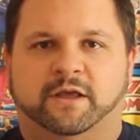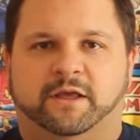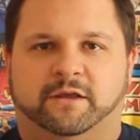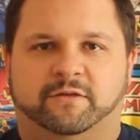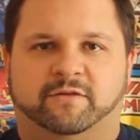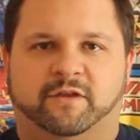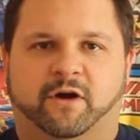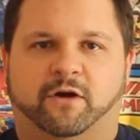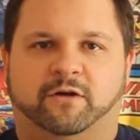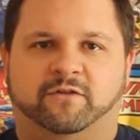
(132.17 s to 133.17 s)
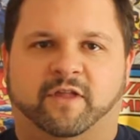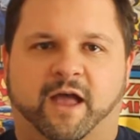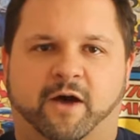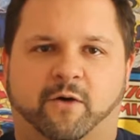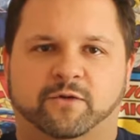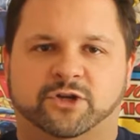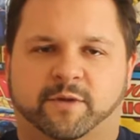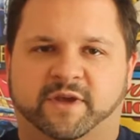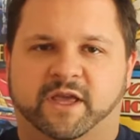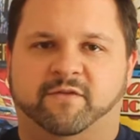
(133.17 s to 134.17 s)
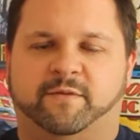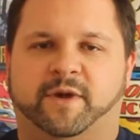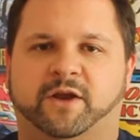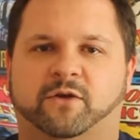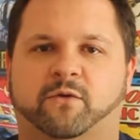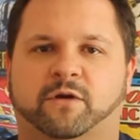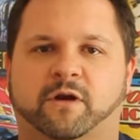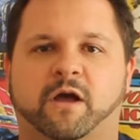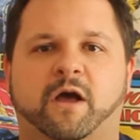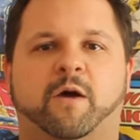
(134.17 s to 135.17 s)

is the artist. Now, Sean McKeever and Mike Norton